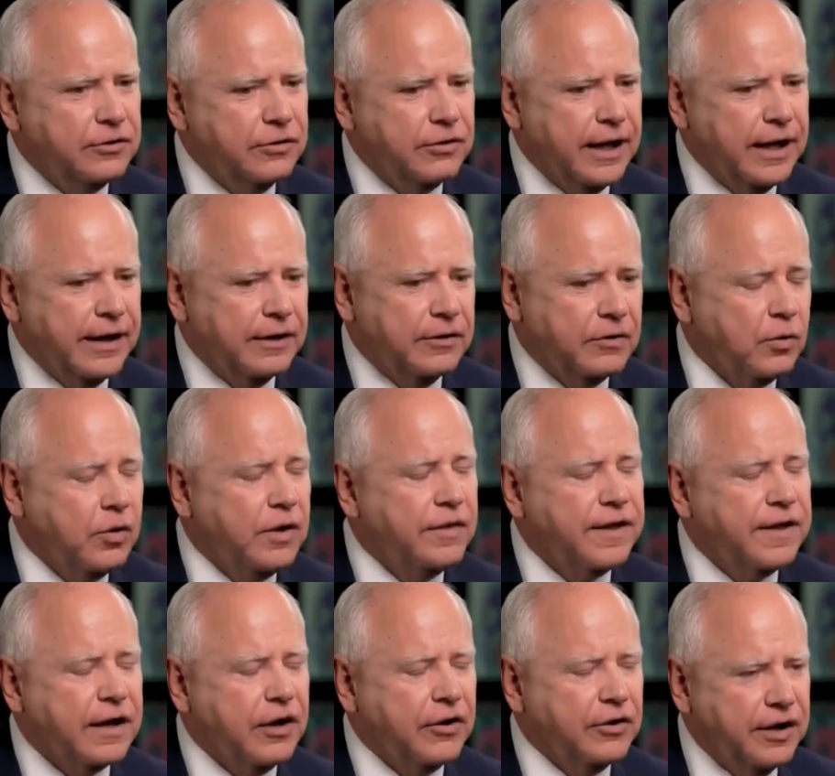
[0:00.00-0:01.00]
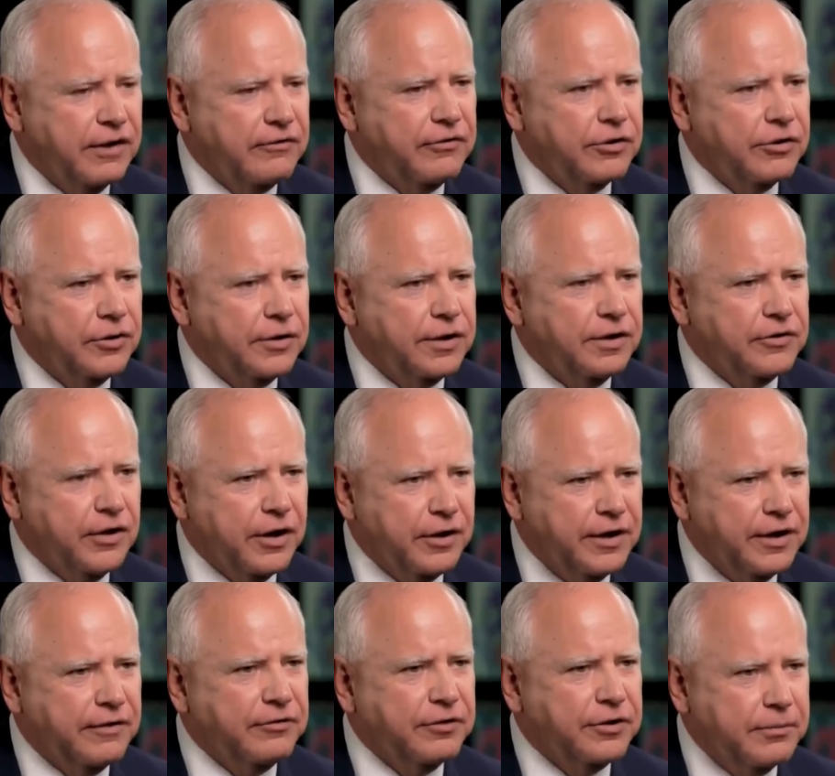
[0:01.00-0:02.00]
do that. And the one thing I'll never do is I'll
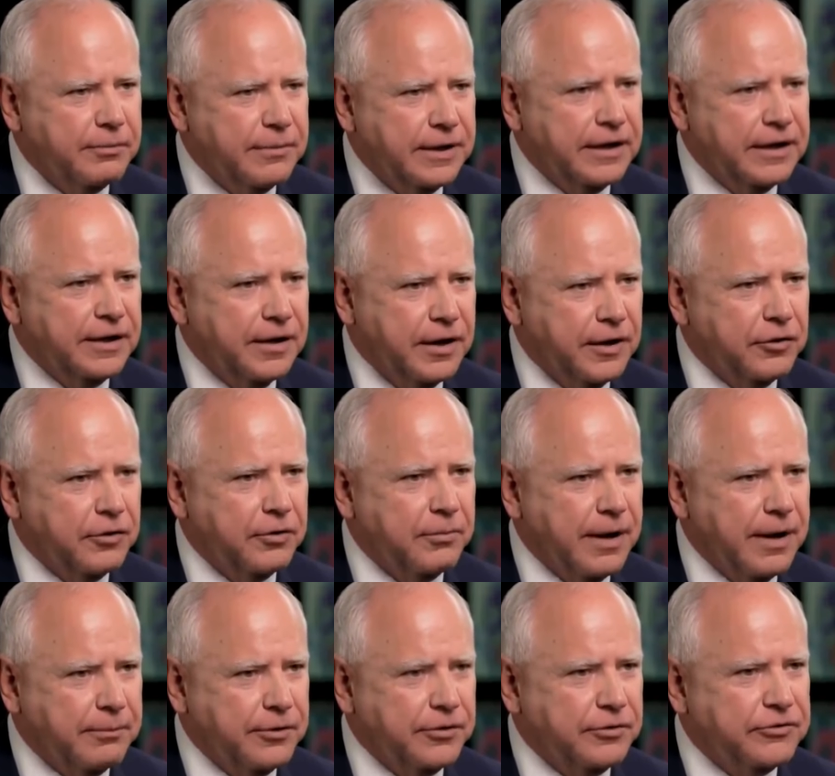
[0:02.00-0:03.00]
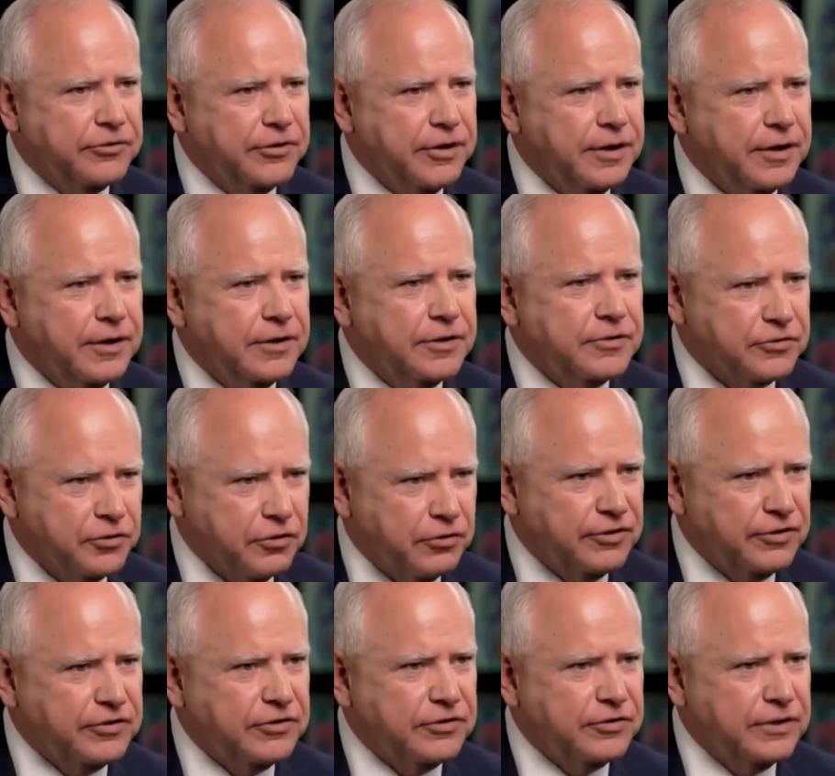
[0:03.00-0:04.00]
never demean another member's
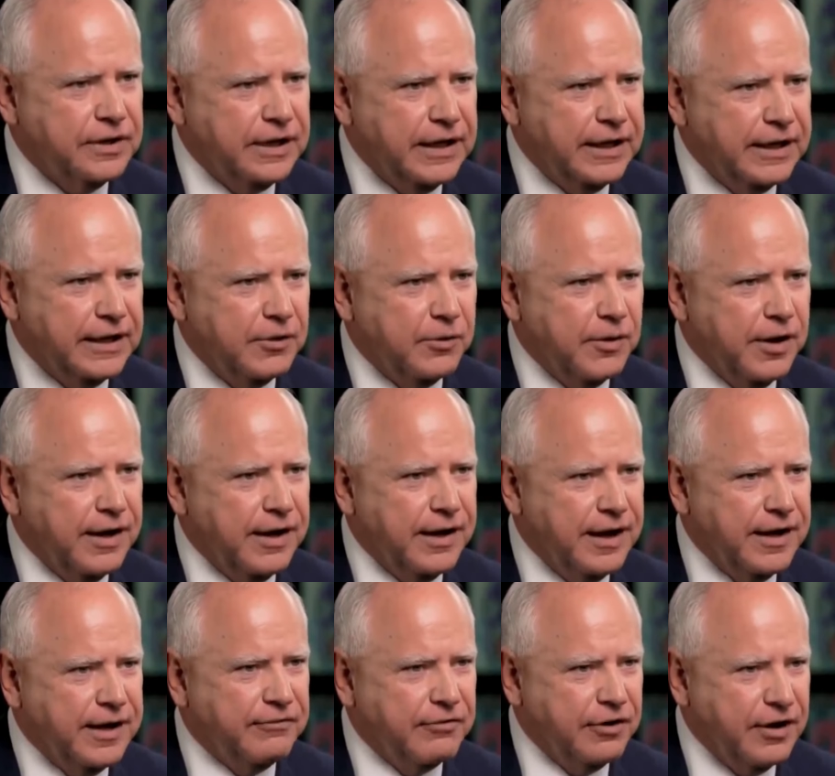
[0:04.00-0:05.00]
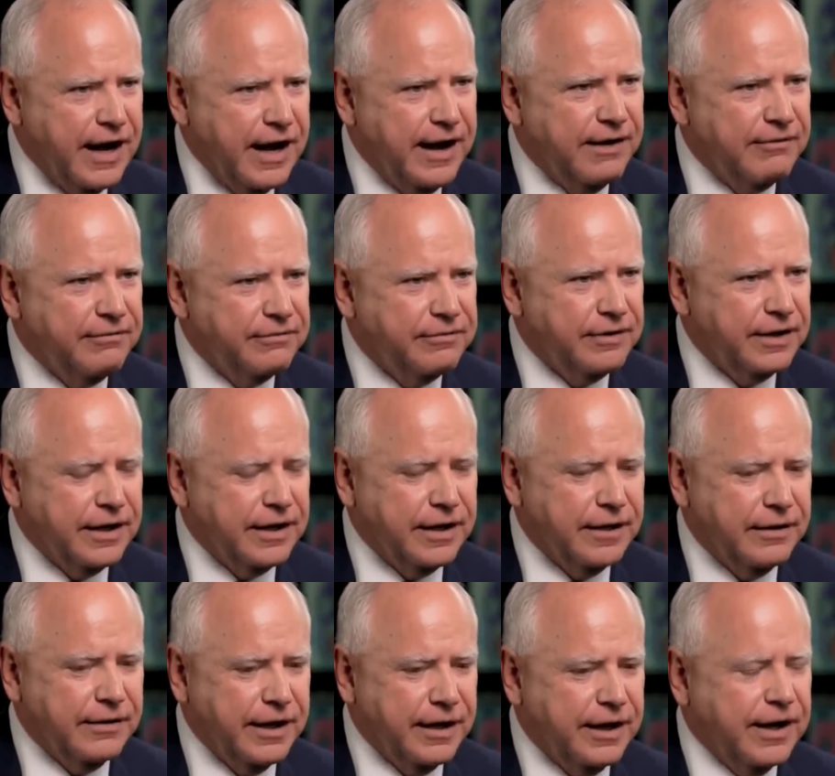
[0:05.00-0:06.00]
service in any way. I never have,
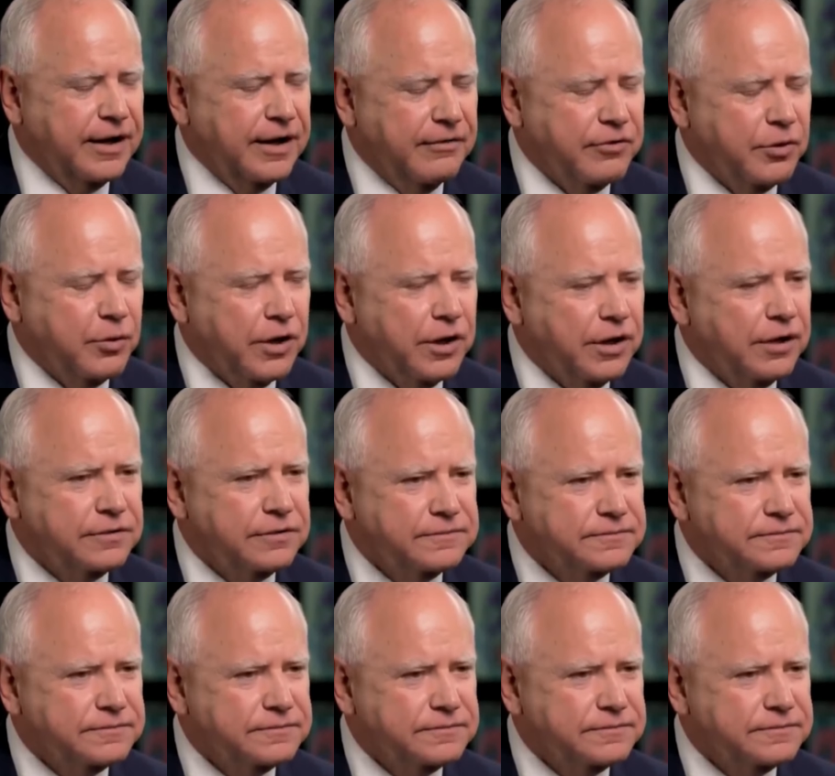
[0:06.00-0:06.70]
uh, and I never will.